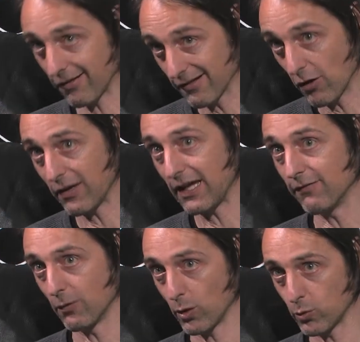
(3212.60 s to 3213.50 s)
is no
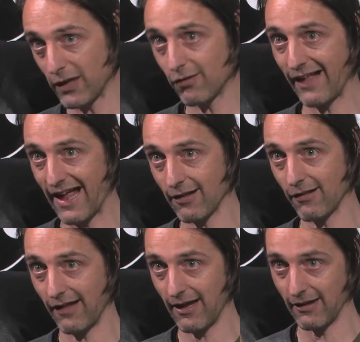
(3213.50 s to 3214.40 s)
evil. What we
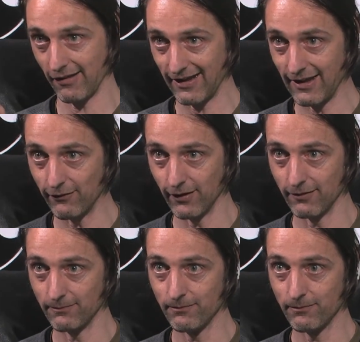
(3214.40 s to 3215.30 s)
sense as
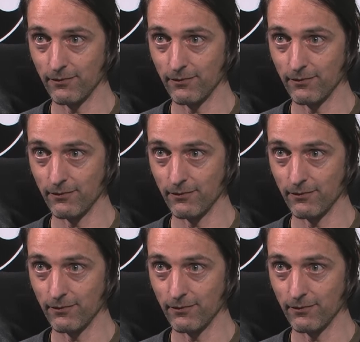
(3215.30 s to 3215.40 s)
evil